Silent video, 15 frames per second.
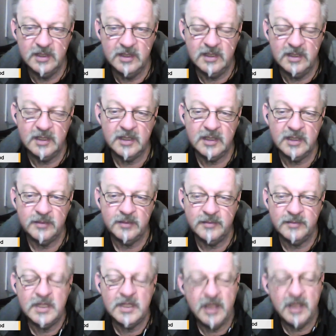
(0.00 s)
And
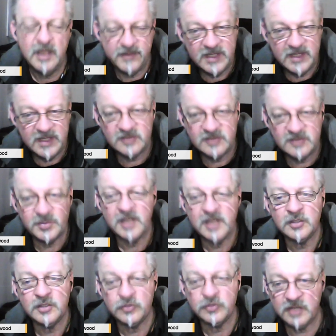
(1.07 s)
then it's about you
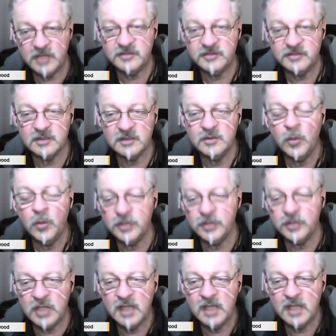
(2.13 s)
trusting what you
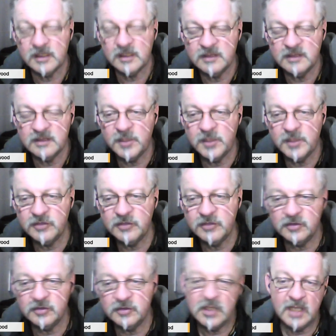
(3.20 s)
get, the information you
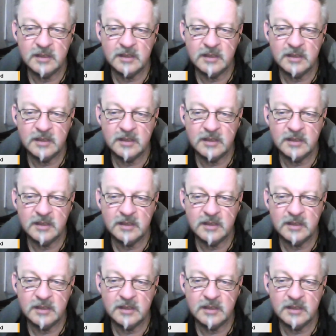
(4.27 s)
get,